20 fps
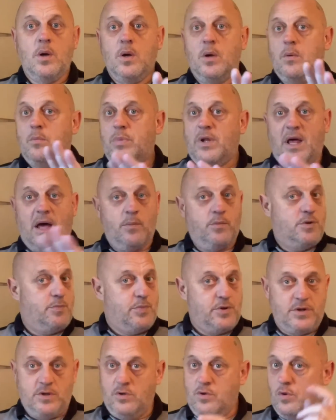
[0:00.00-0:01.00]
But that would be
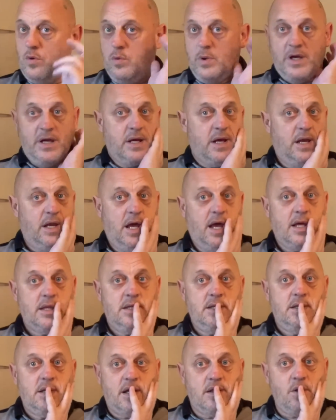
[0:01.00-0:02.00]
no way
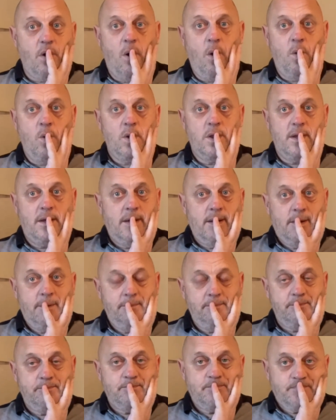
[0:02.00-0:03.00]
connected at all to
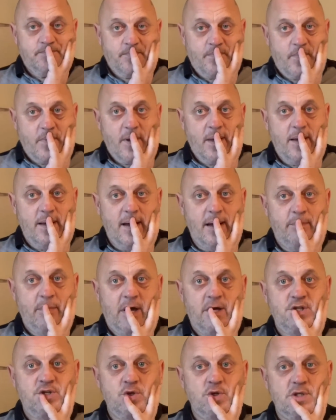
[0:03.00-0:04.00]

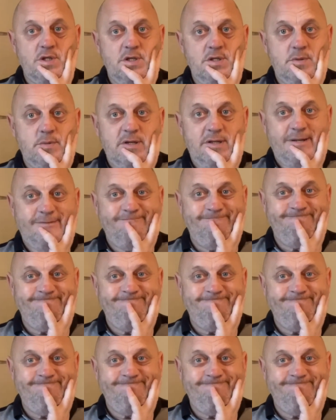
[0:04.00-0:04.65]
Hamas Useless, would it?